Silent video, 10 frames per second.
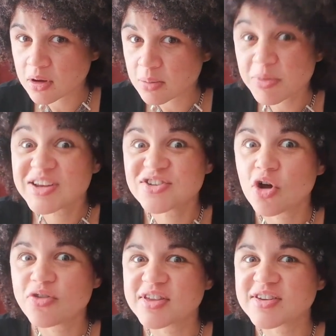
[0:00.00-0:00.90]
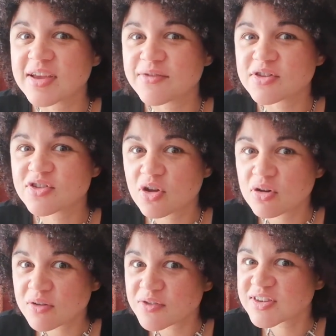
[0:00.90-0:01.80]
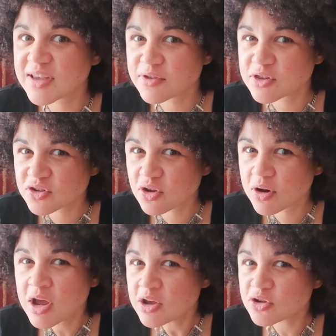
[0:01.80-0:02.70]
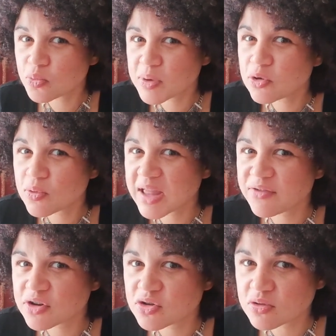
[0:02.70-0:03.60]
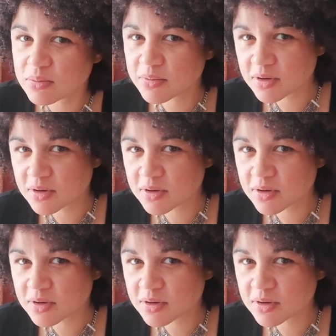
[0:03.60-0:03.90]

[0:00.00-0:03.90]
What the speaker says: But he's not the 7th son of a 7th son, so we don't give it to him.